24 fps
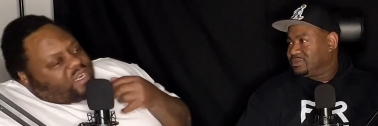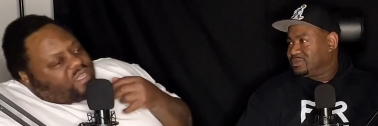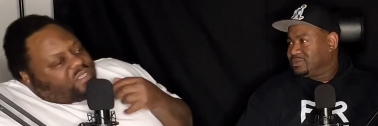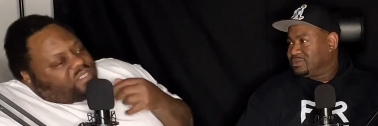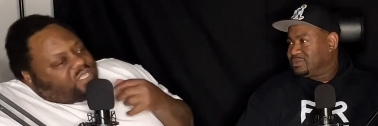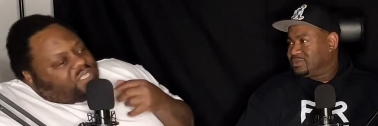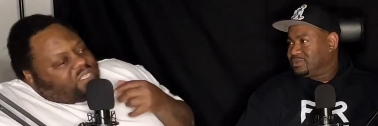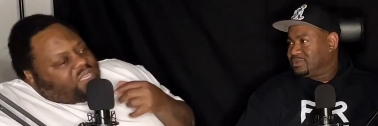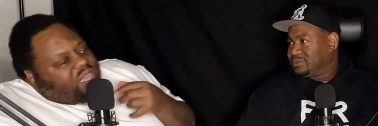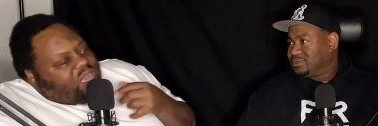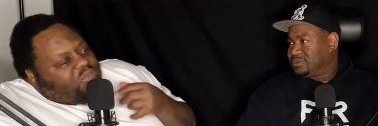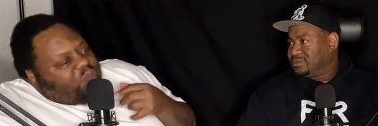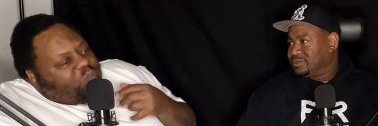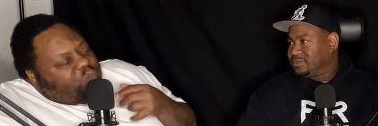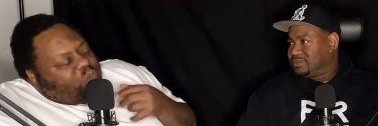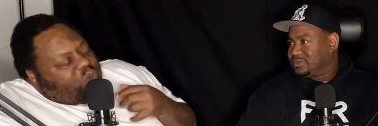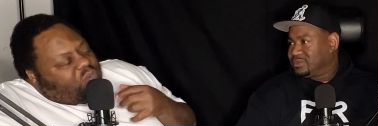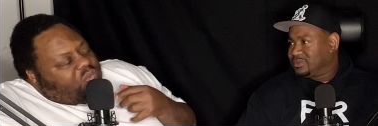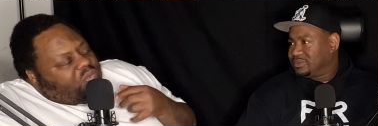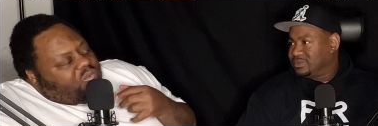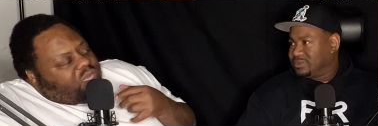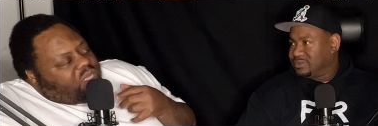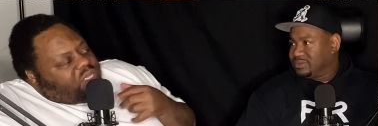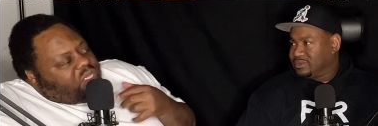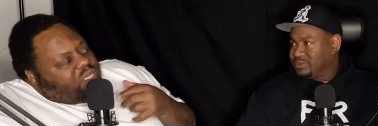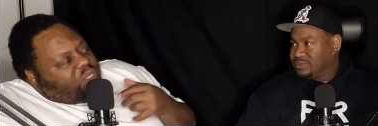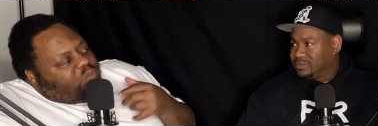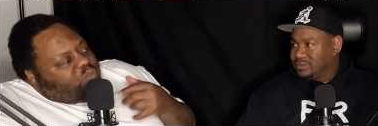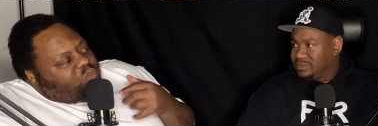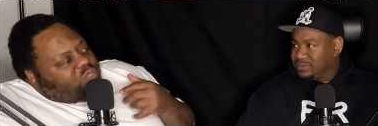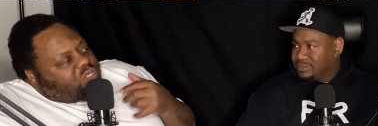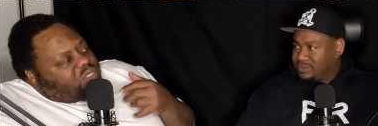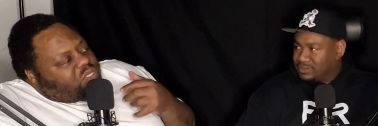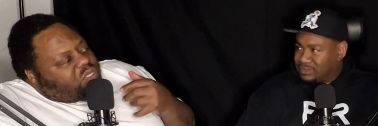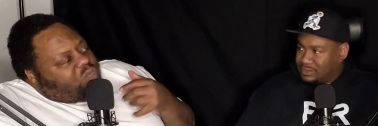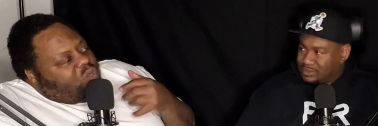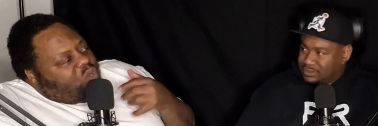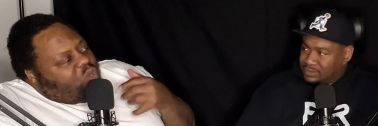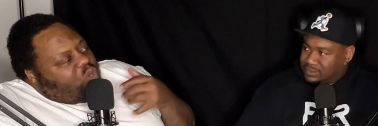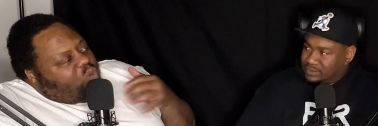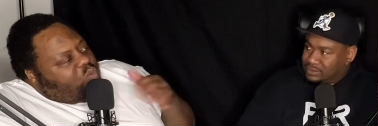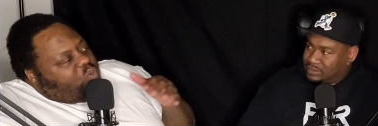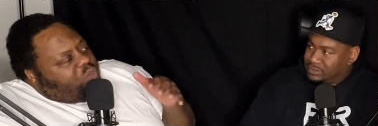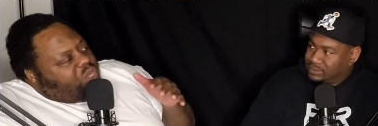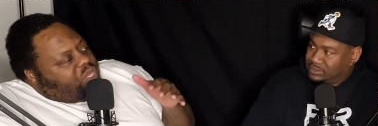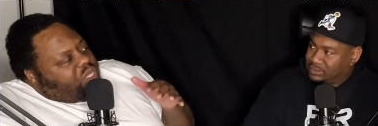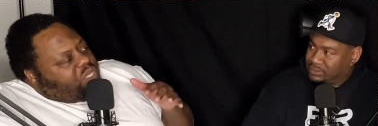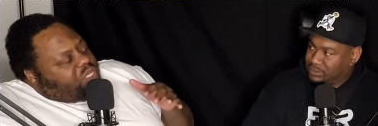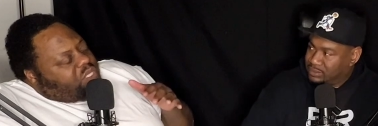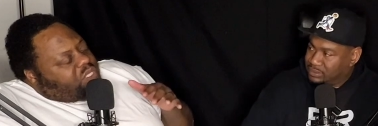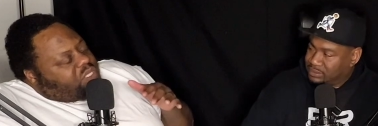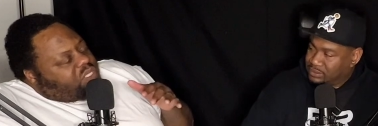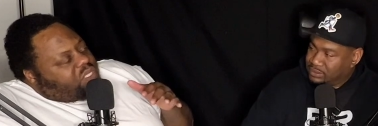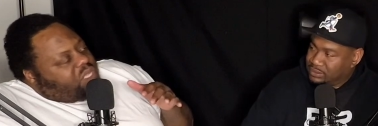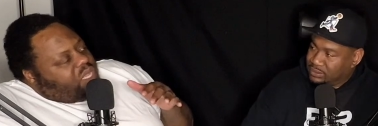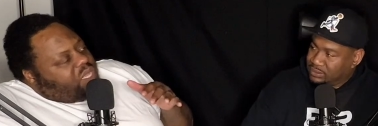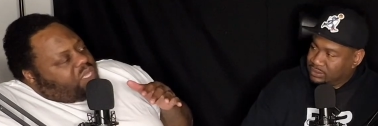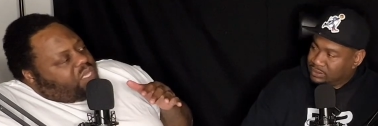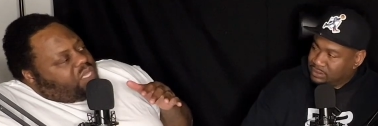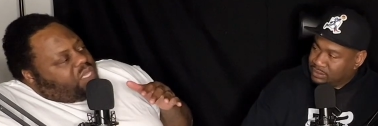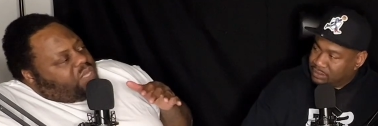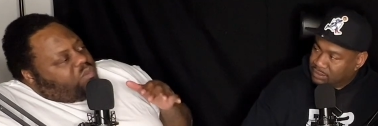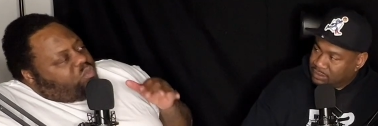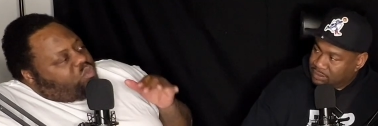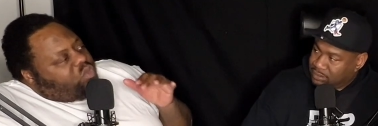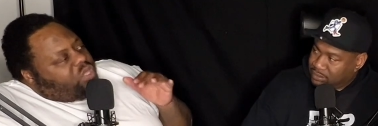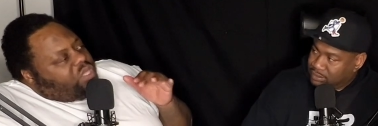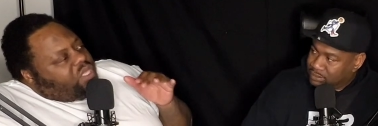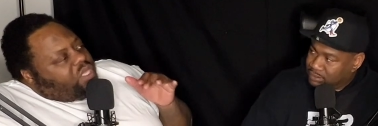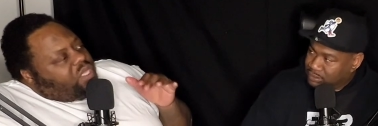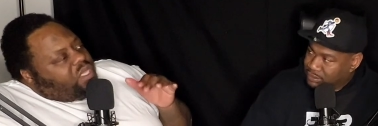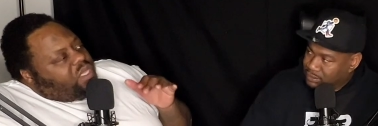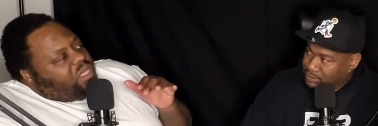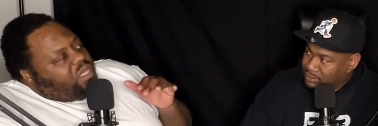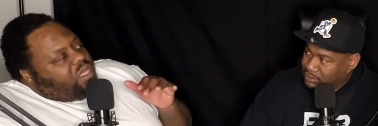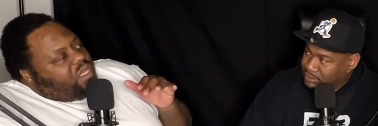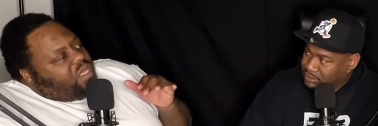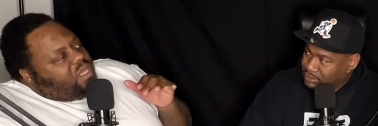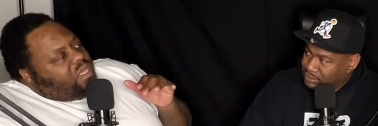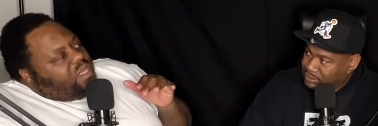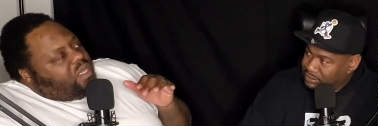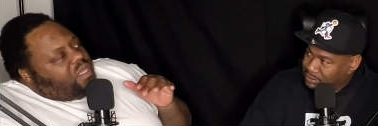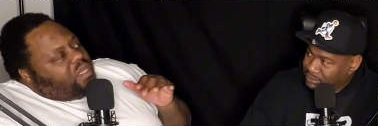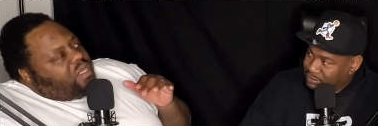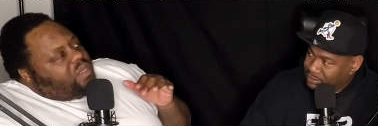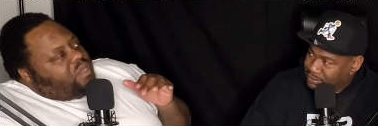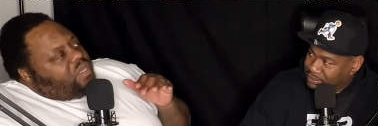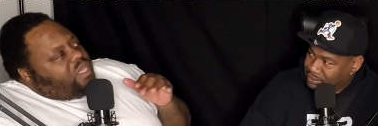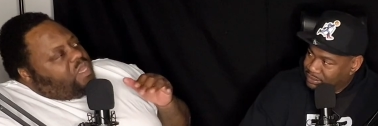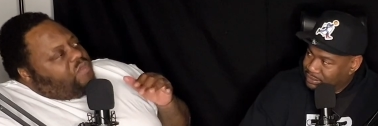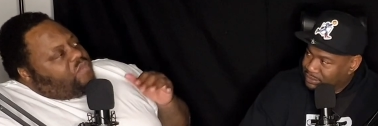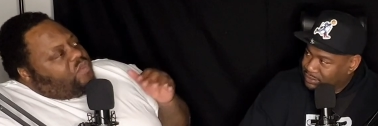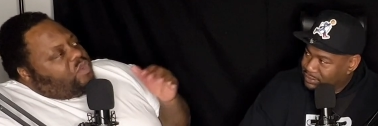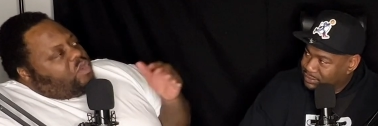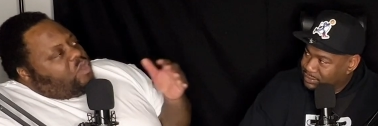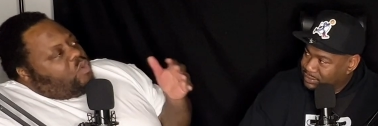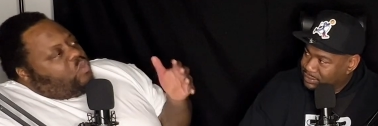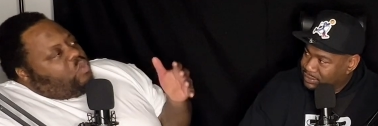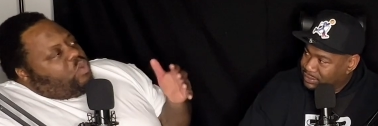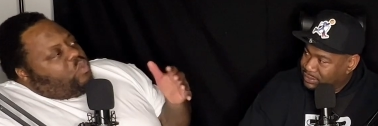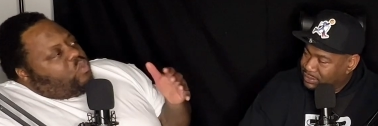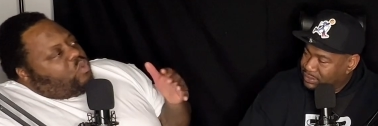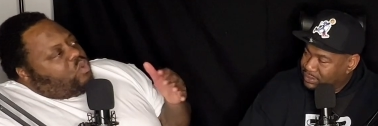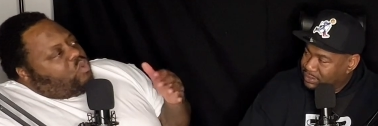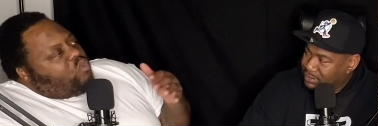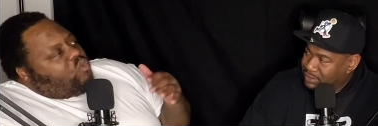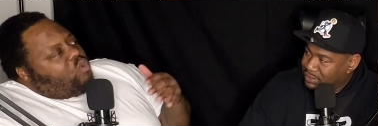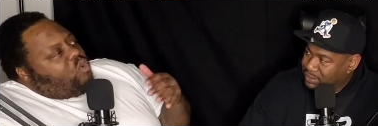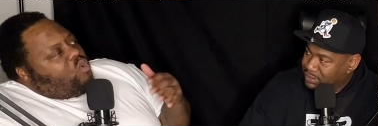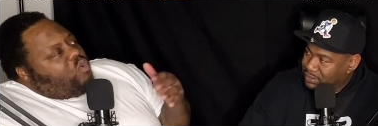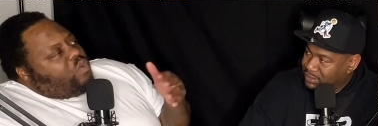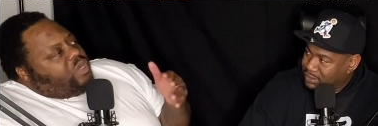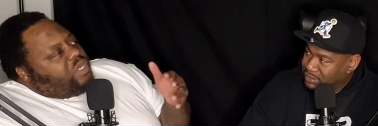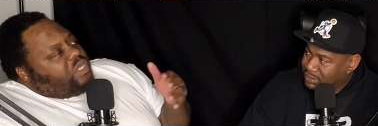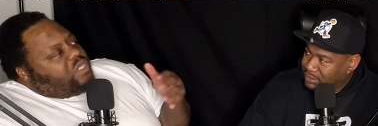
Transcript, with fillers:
Speaker 1: out to Don Juan. He was always like he really, even though we were growing